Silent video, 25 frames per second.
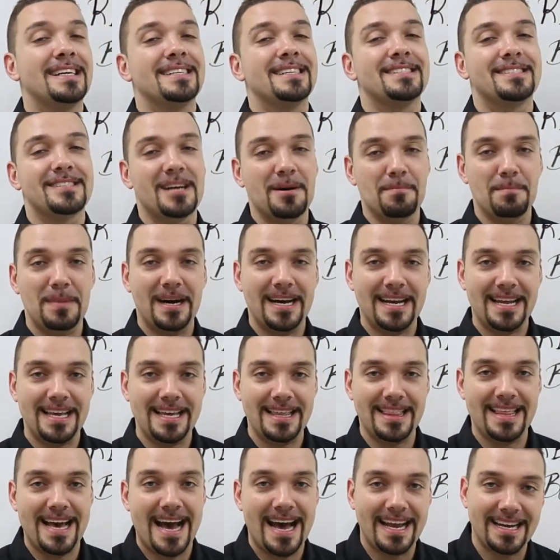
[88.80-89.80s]

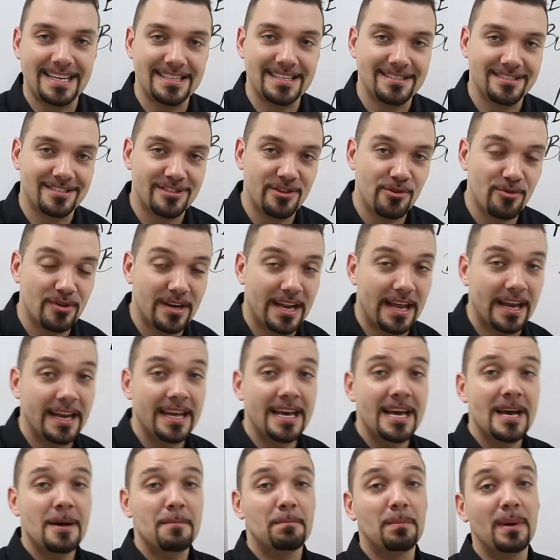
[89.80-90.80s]
somebody that is doing it.
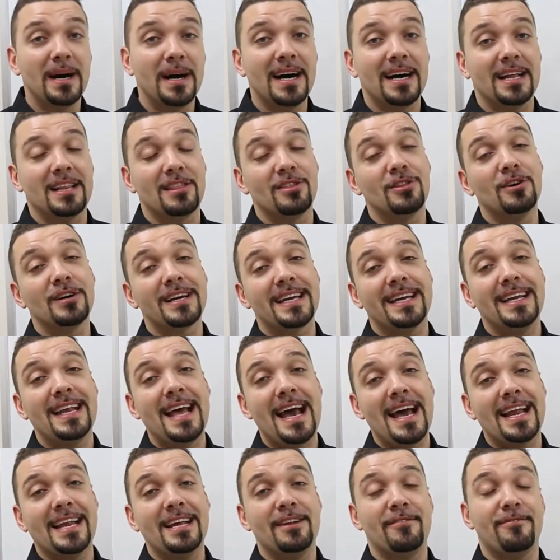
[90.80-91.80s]
But looking
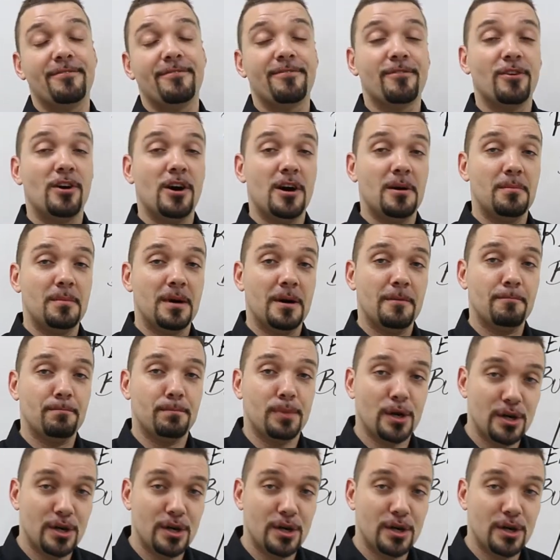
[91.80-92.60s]
at it from a